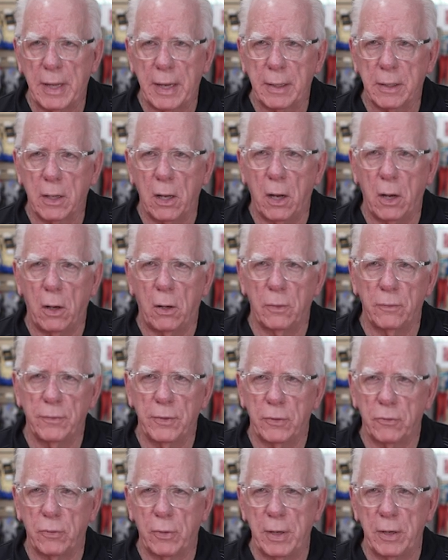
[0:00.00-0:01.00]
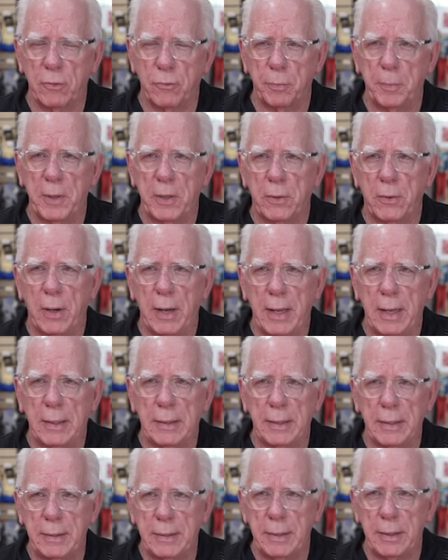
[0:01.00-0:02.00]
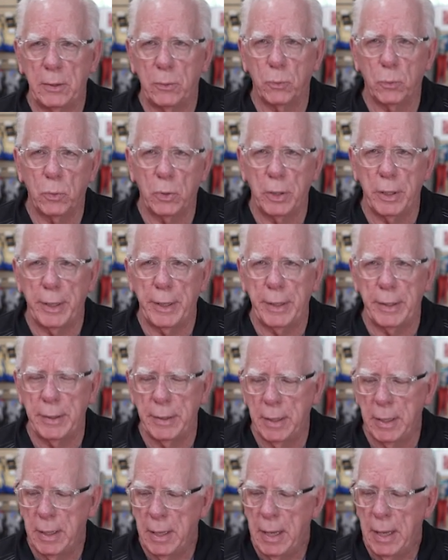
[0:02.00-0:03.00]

they call the transmitter LED 1,